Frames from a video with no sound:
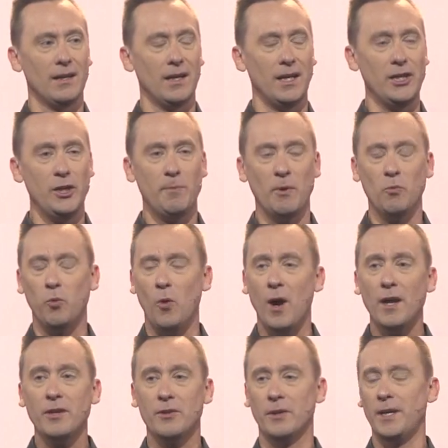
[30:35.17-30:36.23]
and you've been
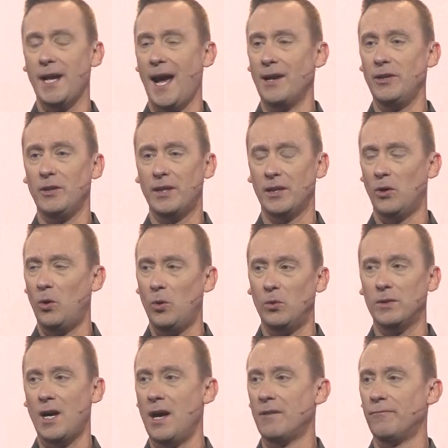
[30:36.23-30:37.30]
wondering how you can
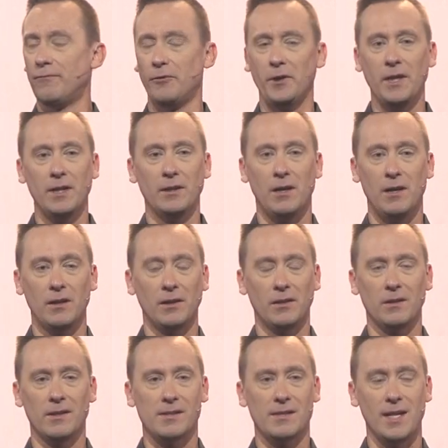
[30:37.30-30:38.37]
hold on for any longer,
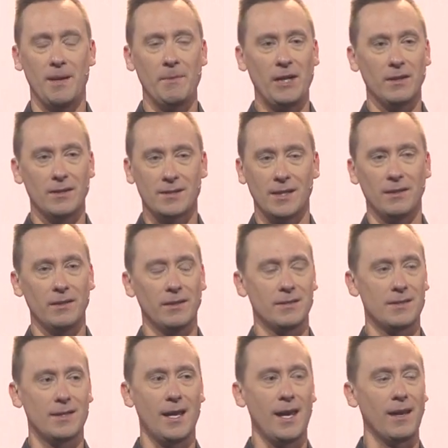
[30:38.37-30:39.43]
listen, I'm here to tell you
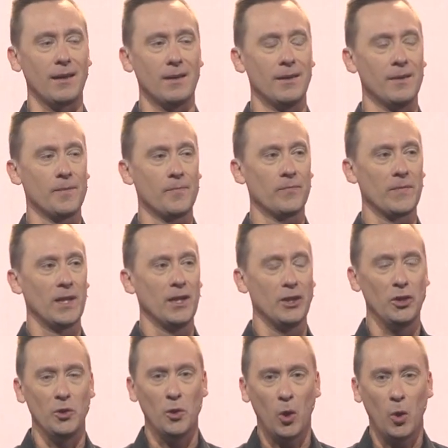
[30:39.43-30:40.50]
today,
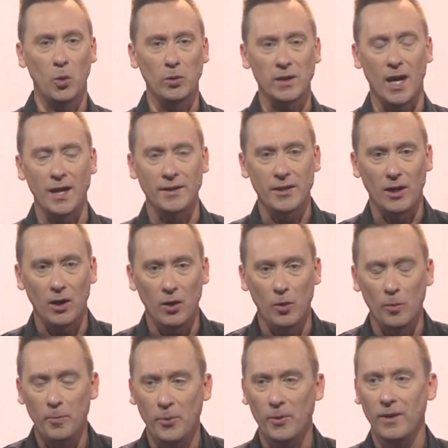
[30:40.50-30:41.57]
you hold on to
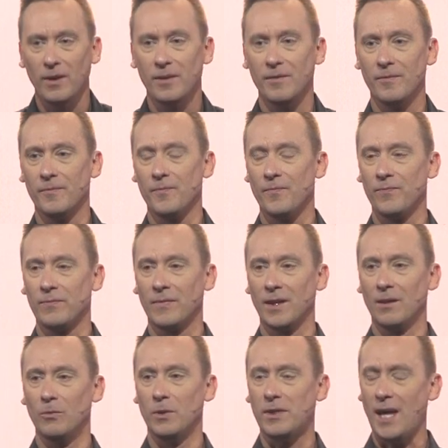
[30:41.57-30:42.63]
hope.
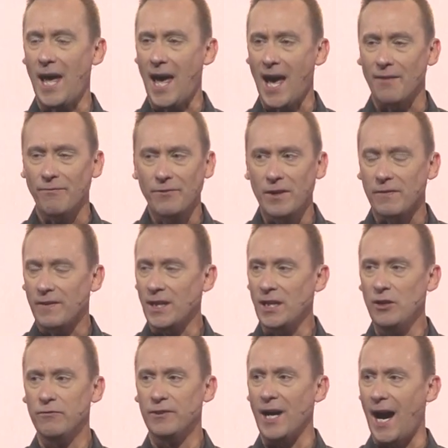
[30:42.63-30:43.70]
With everything
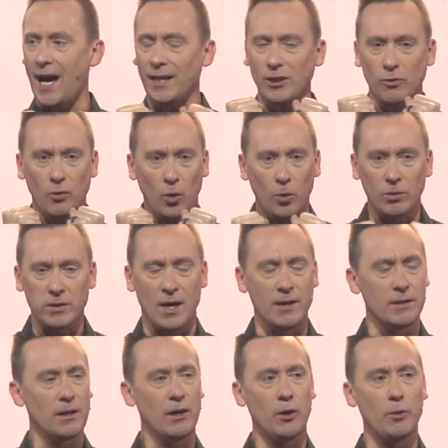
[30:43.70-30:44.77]
you've got, you hold on
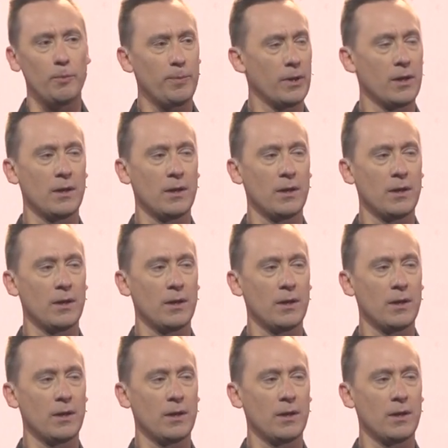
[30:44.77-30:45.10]
to hope.